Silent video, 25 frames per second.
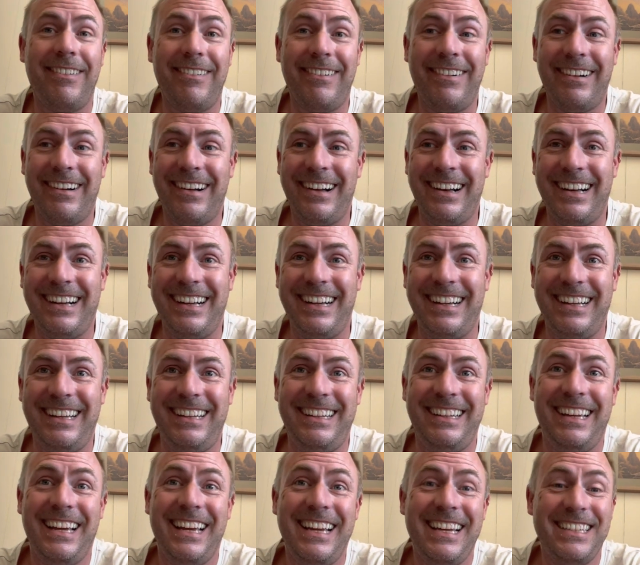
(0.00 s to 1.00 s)
so
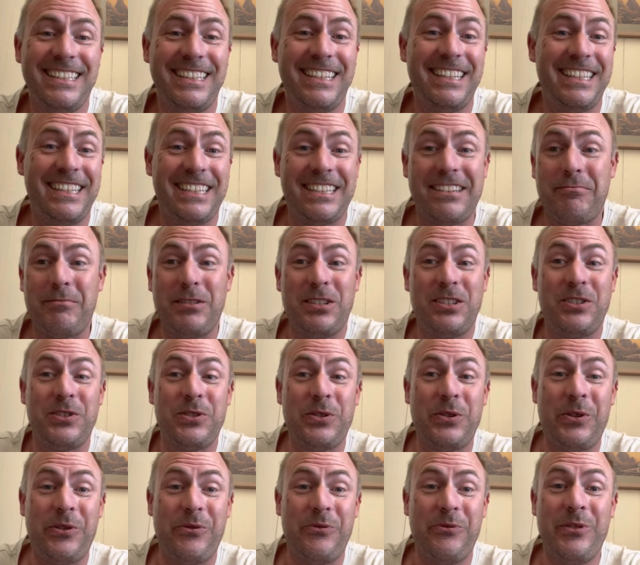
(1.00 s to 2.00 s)
this is going to be a
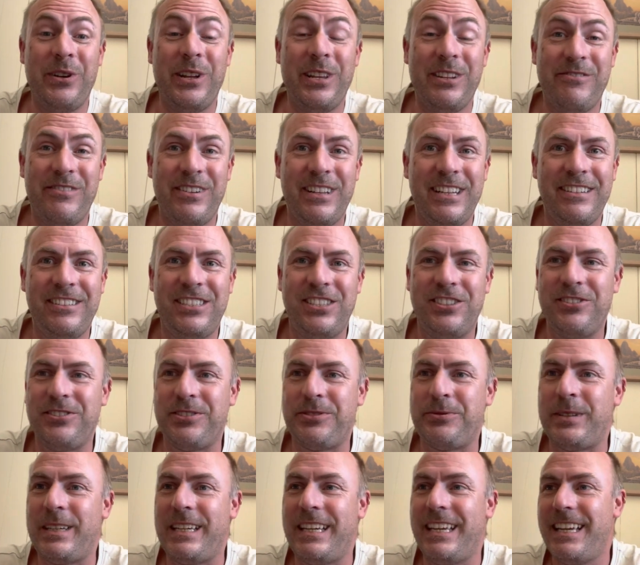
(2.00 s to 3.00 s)
short, really, really short, sweet.